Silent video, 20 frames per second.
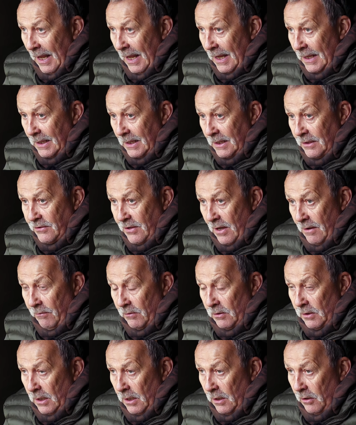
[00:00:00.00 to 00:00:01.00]

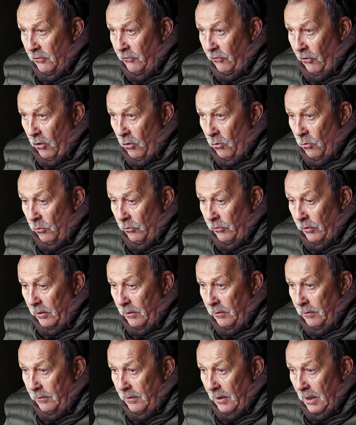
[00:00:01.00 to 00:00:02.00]
eighty-seven years old,
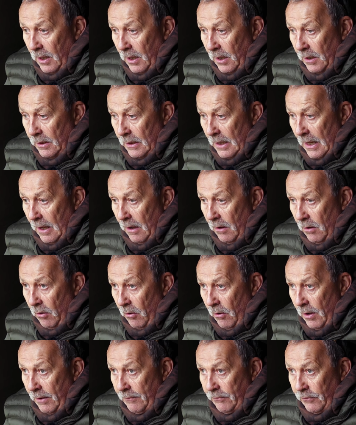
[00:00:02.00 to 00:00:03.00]
and uh, yeah,
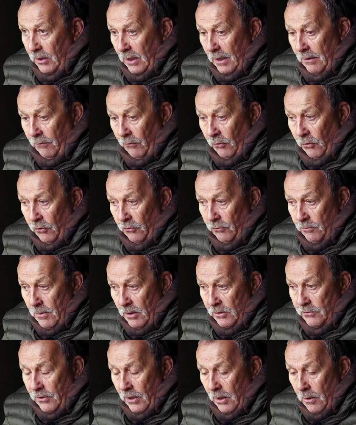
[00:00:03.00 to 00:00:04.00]
I have to give her as
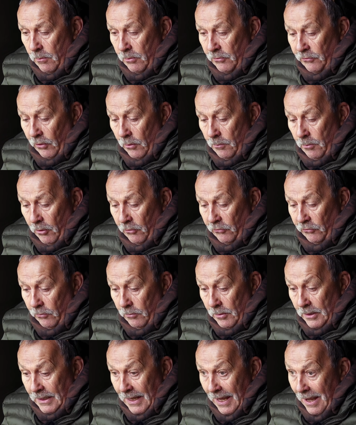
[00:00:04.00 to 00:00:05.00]
much help as I
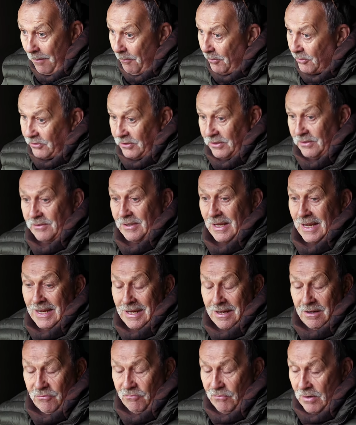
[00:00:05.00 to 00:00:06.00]
possibly can, which is
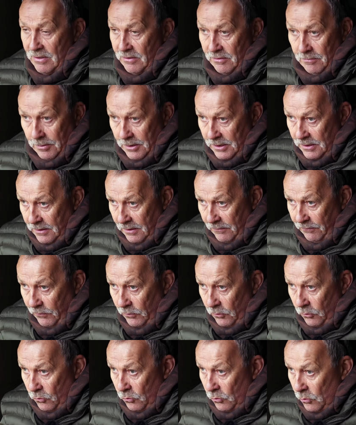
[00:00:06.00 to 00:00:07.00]
incredibly
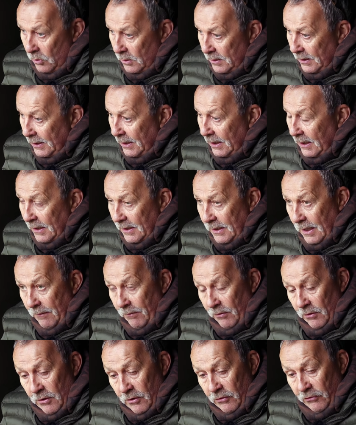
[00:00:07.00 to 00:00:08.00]
difficult
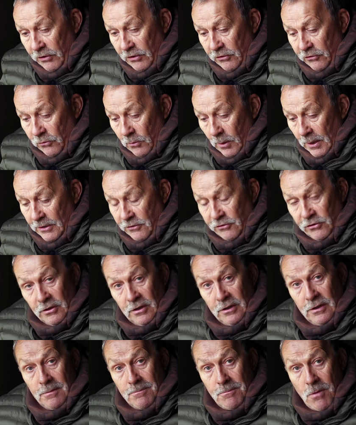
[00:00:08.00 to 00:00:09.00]
given the
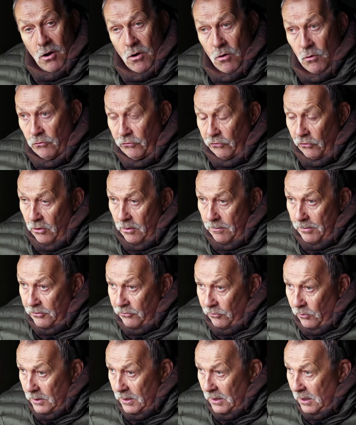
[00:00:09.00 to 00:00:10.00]
situation and the miles that are
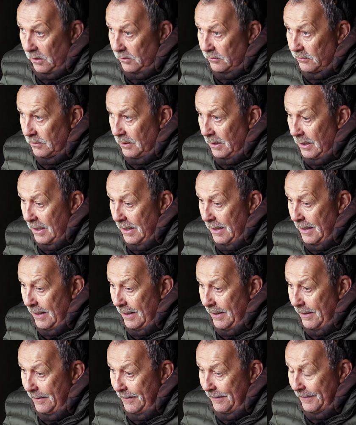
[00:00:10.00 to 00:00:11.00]
between us.
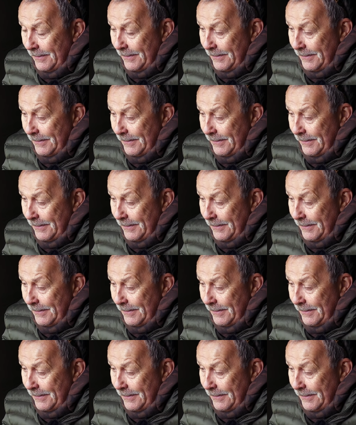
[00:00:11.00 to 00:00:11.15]
Uh,